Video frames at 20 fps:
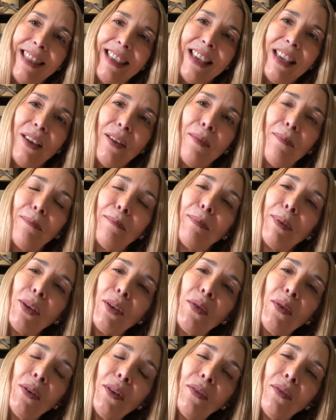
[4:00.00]
the
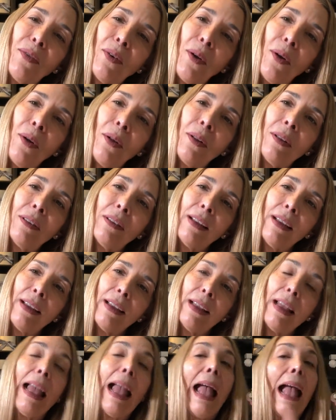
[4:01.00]
beautiful
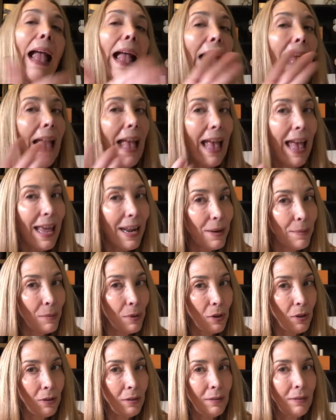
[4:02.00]

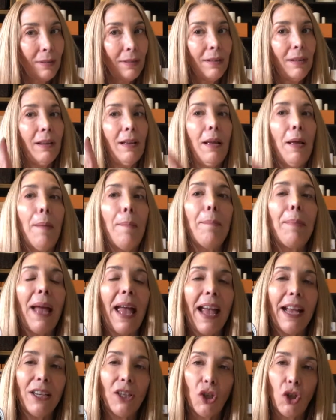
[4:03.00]
animal
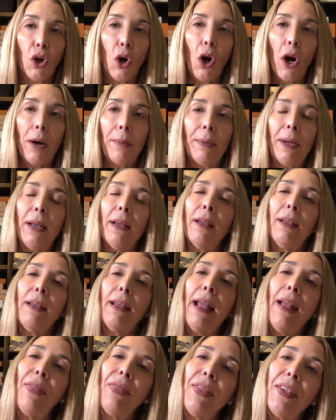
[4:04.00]
bag charm.
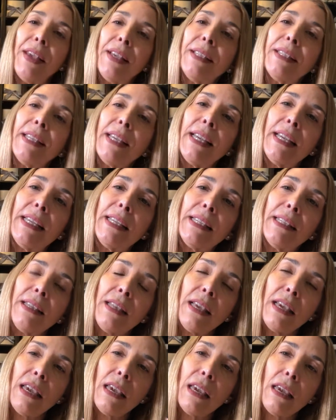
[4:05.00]
And this is
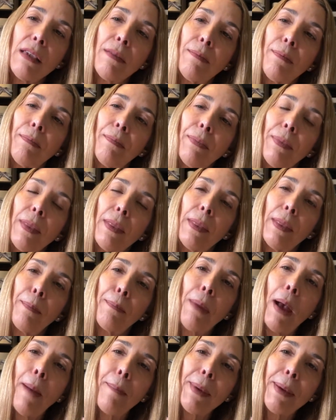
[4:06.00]
the
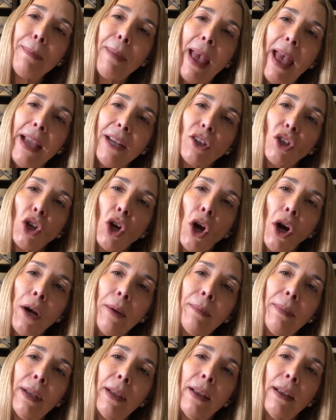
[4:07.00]
puppy bag
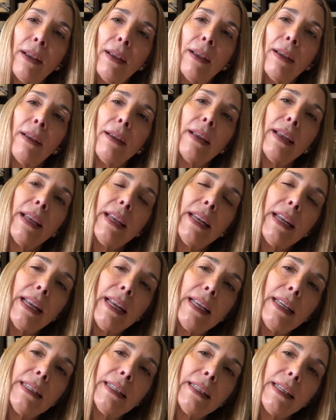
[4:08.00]
charm. It
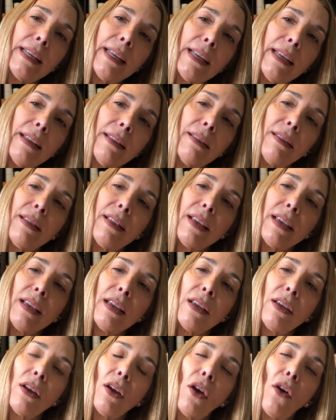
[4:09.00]
is in
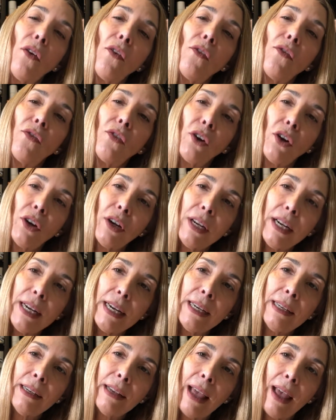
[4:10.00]
the
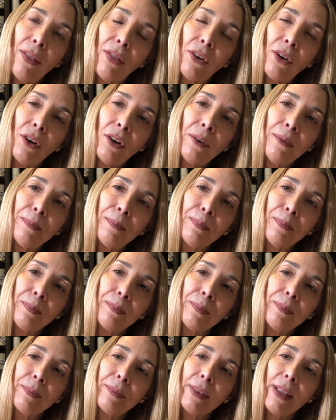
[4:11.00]
Vernis leather
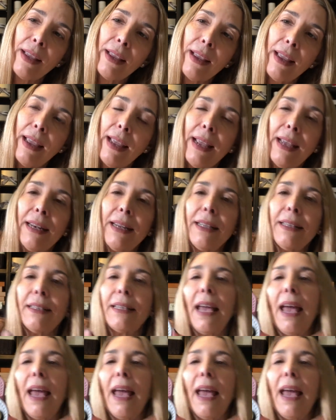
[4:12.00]
and it